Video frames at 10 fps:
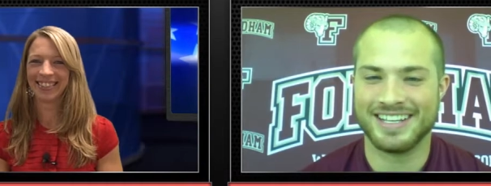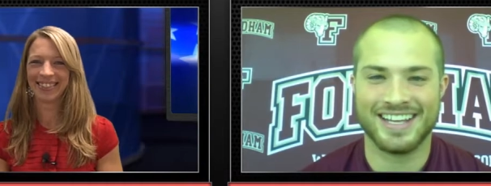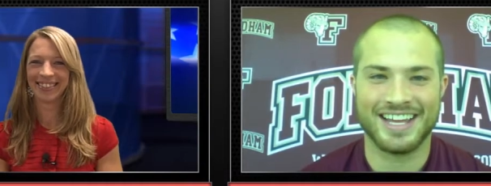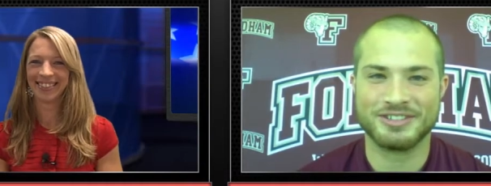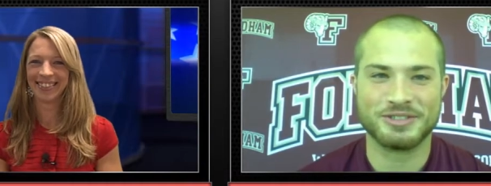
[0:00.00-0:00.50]

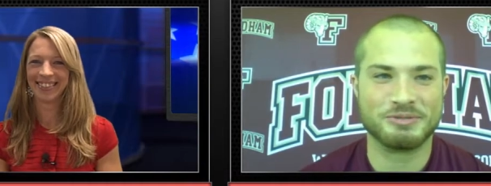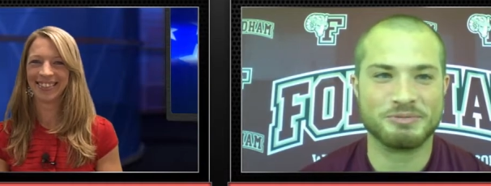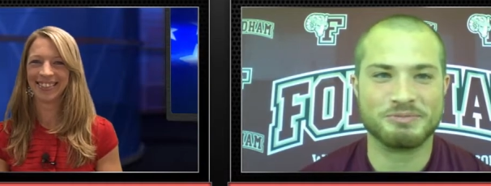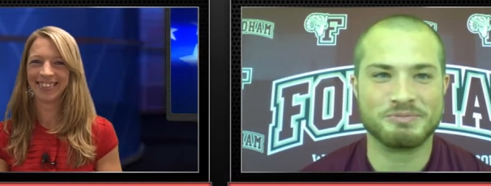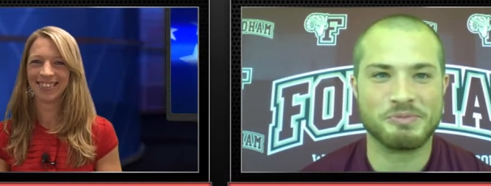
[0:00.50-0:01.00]
Speaker 1: I don't
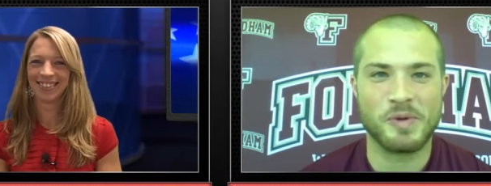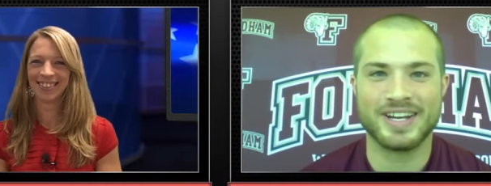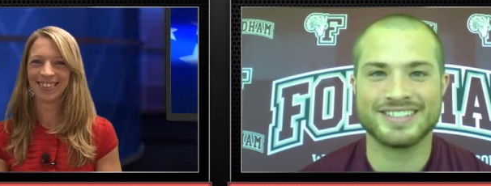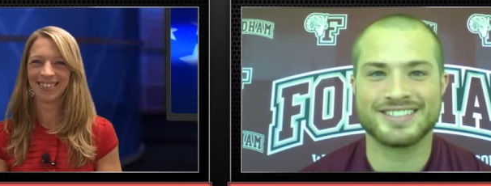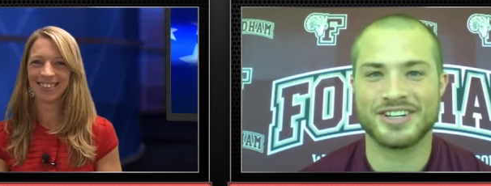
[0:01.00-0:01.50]
know when
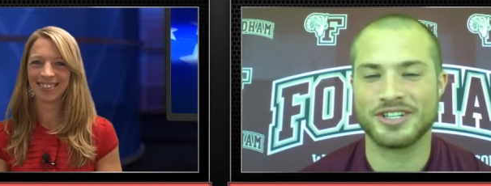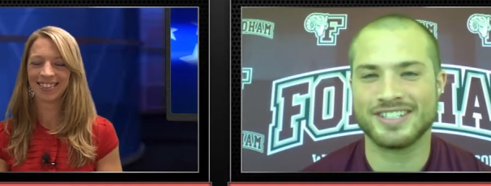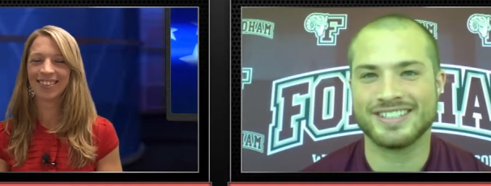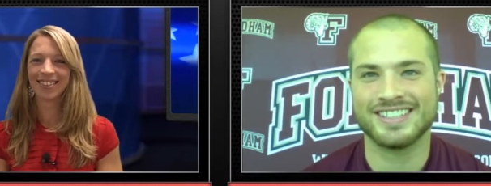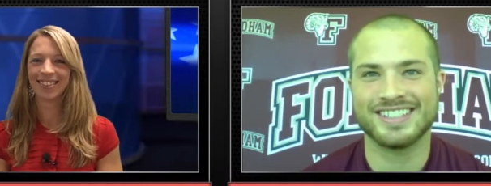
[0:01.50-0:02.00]
it
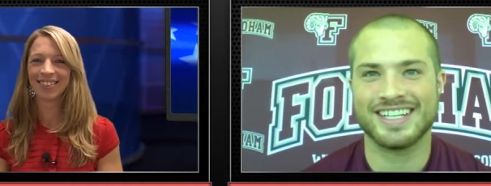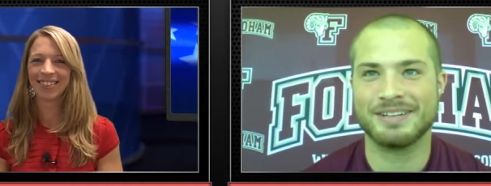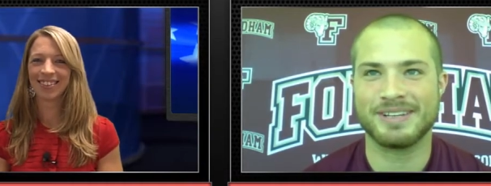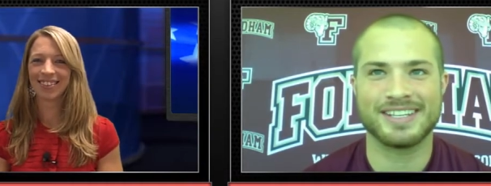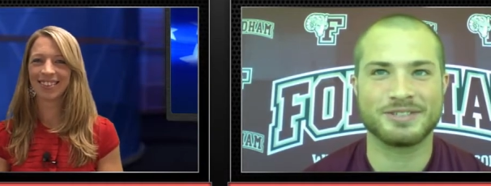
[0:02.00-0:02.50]
started.
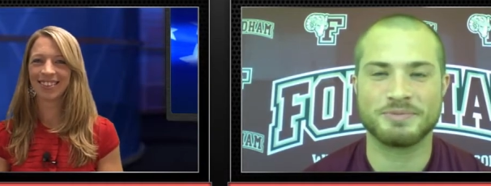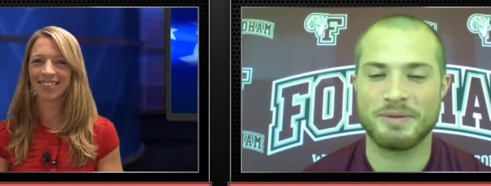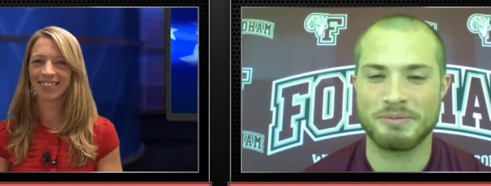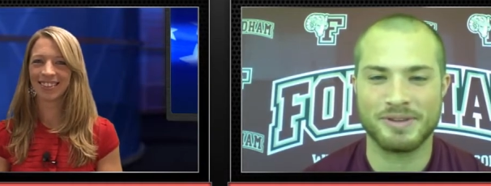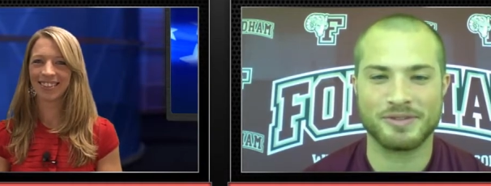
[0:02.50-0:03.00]
Um, I think it was
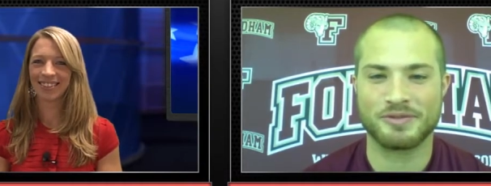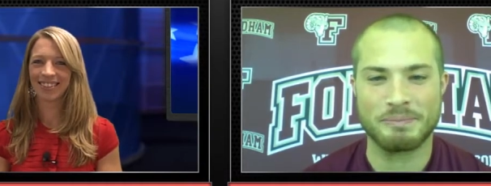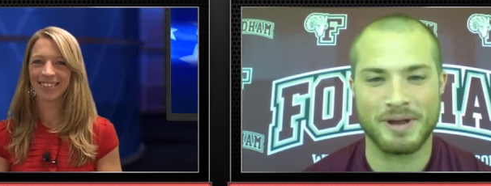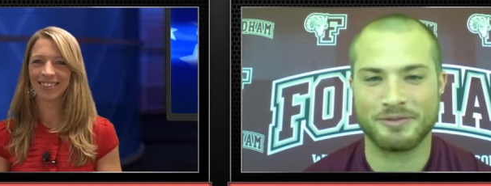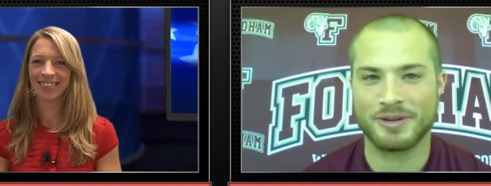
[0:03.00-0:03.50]
maybe either
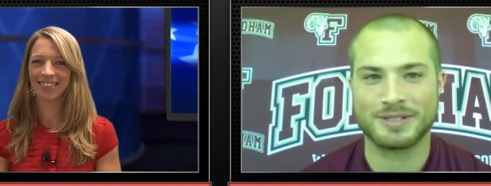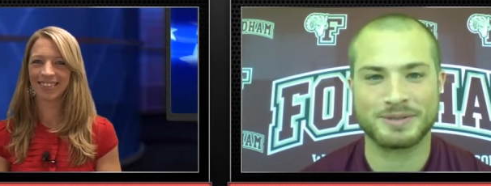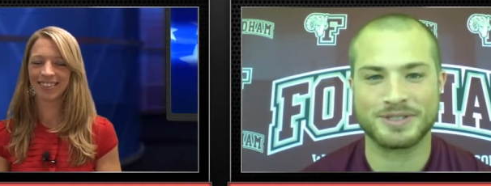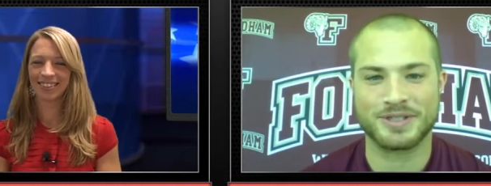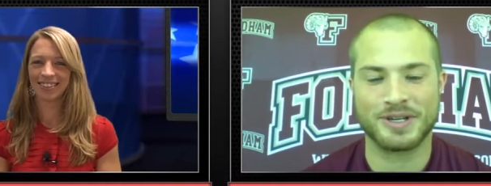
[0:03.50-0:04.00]
from my
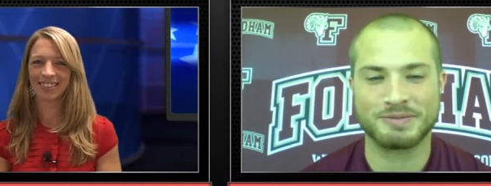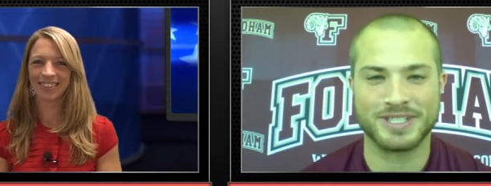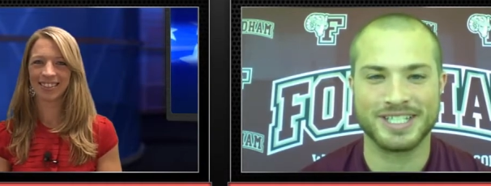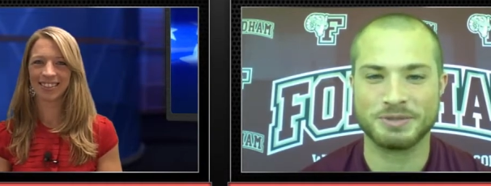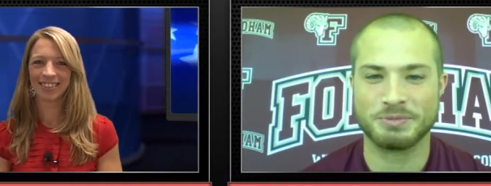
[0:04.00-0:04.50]
freshman or sophomore
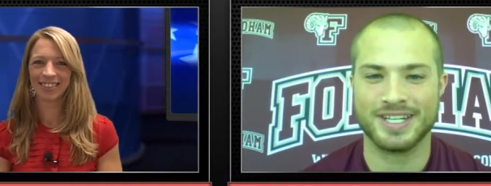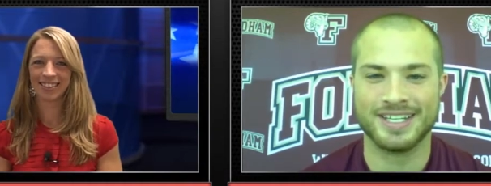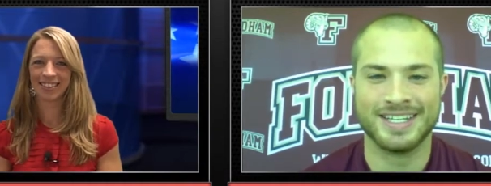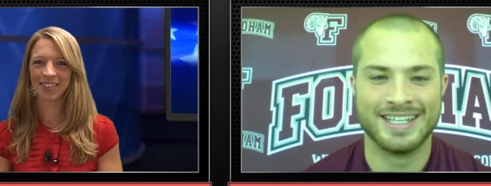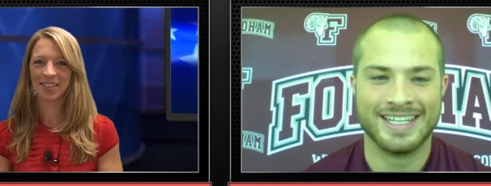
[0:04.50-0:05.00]
year,
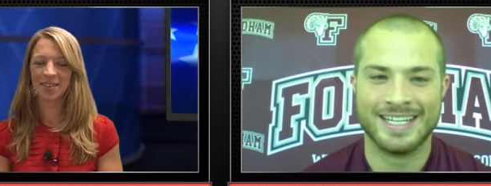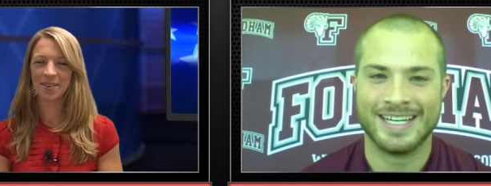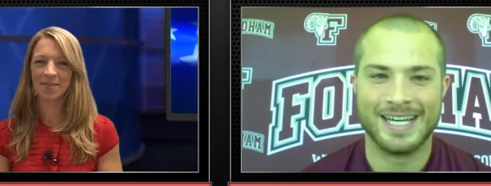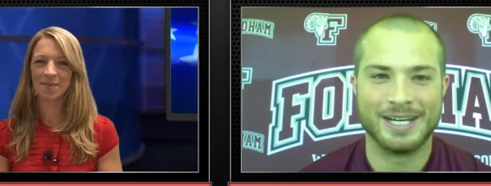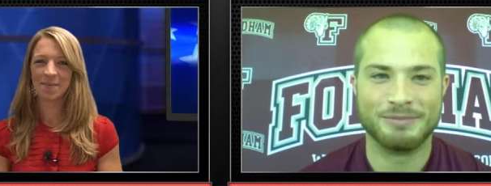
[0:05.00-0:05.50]
but
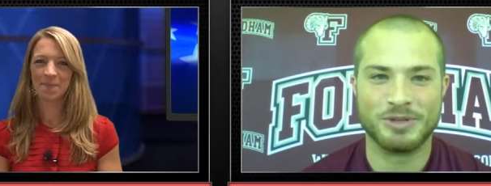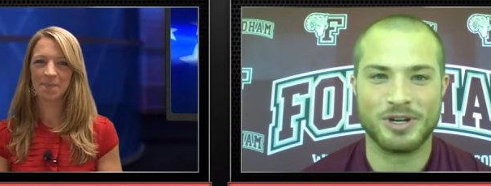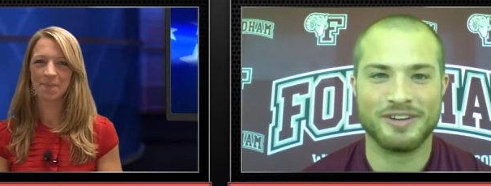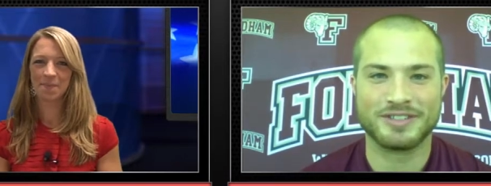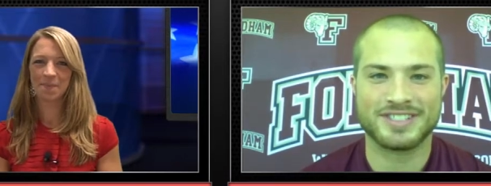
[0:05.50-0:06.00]
um, you
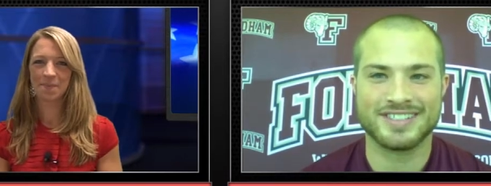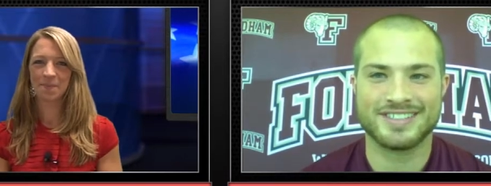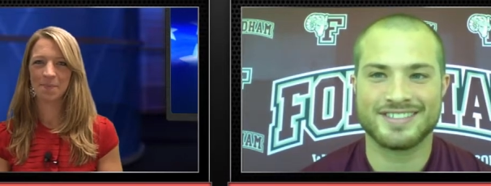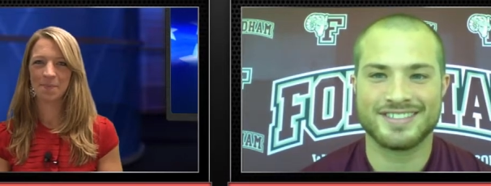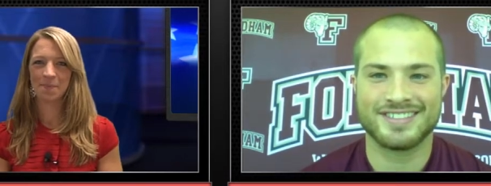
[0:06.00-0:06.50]
know, ever
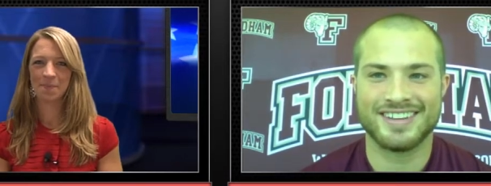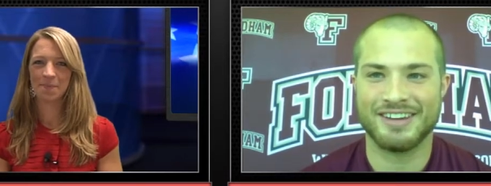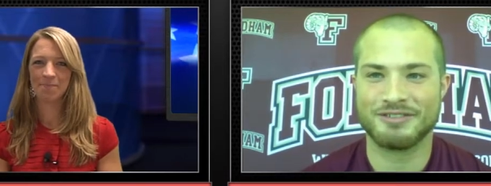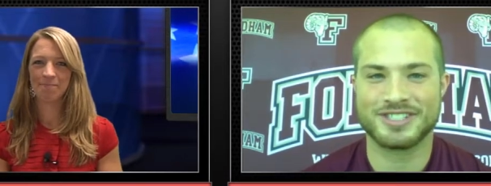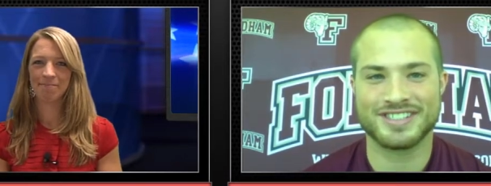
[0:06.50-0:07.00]
since
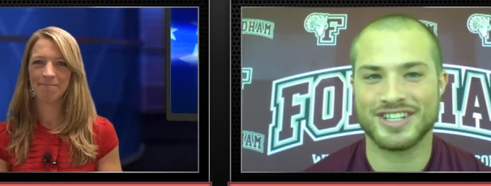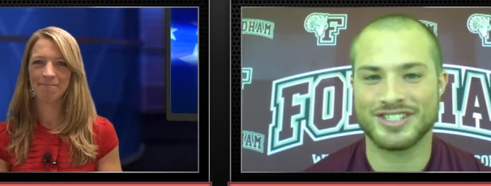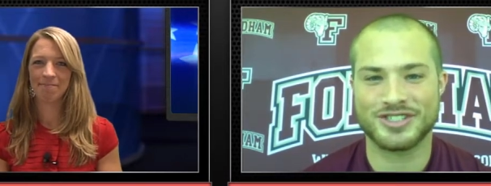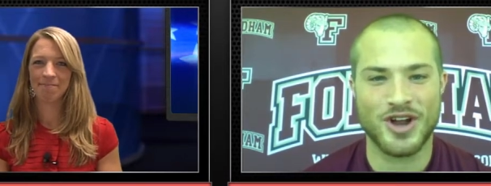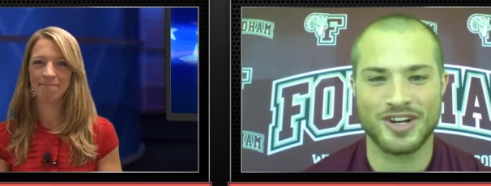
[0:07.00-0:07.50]
ever since I
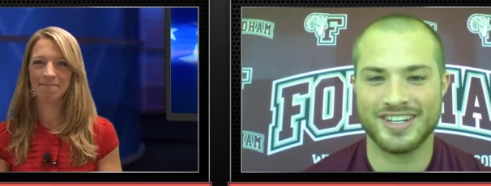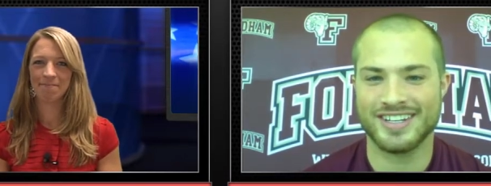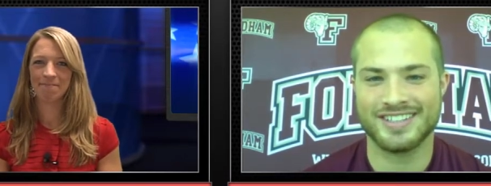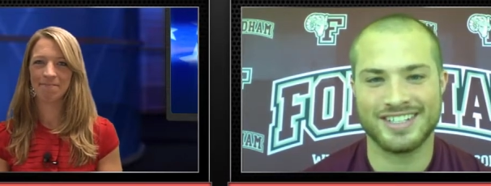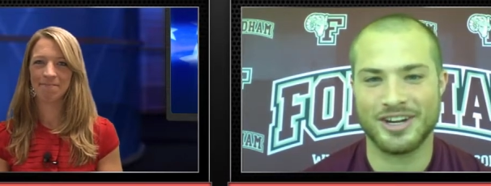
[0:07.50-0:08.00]
started
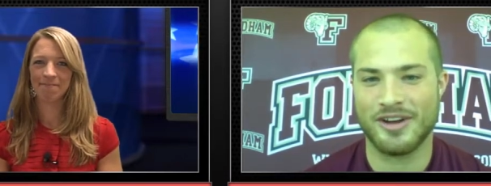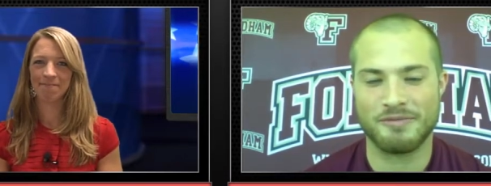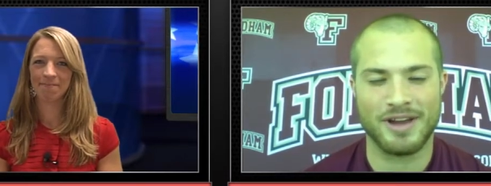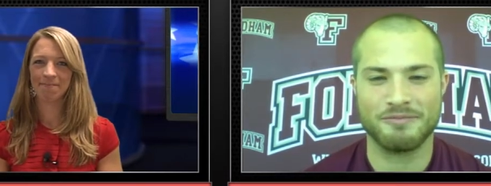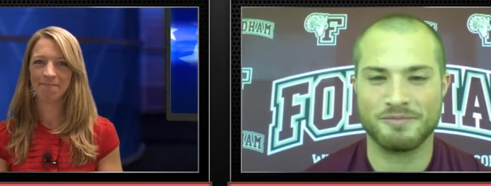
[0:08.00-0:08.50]
it, you know,
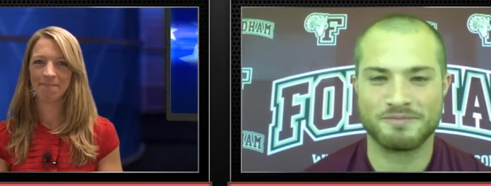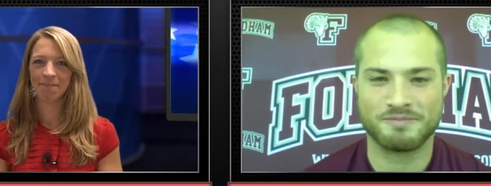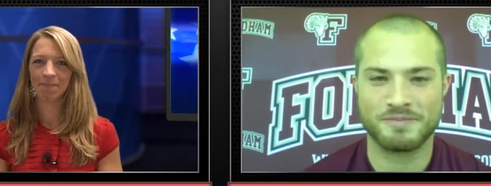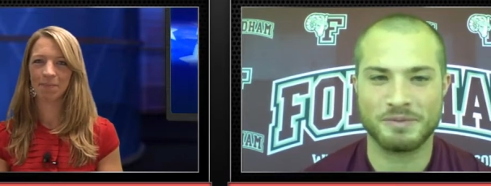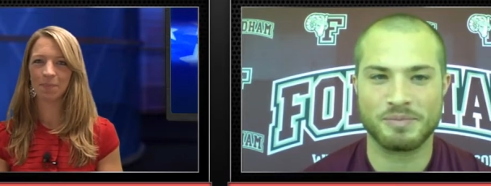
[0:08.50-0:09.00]
I've, I've
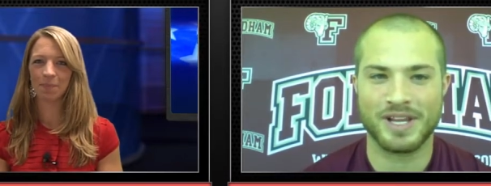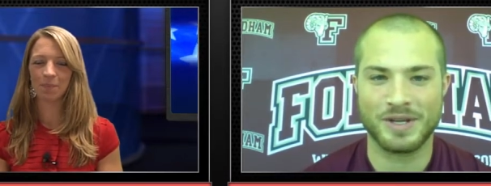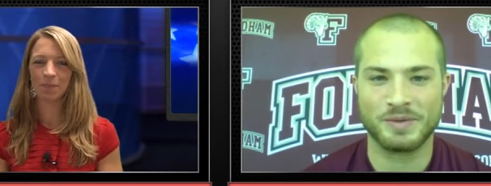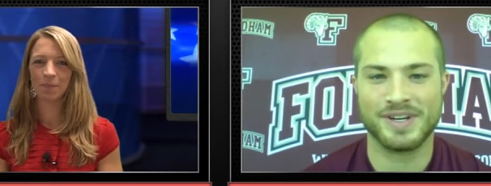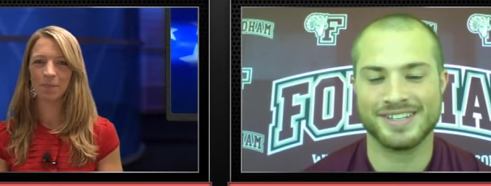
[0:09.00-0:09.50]
been
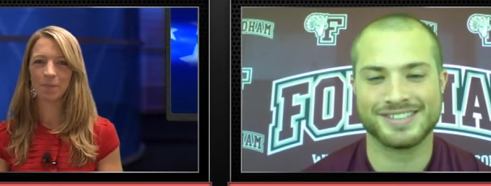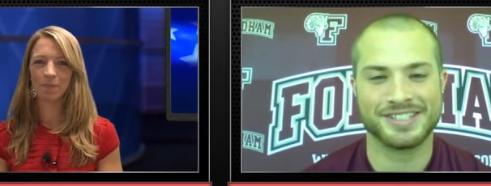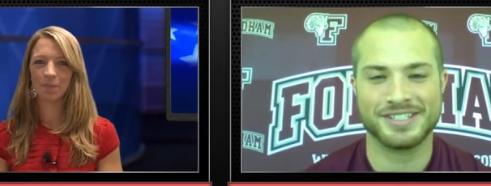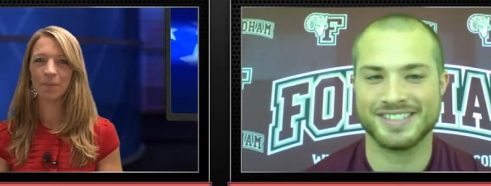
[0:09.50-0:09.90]
playing well. So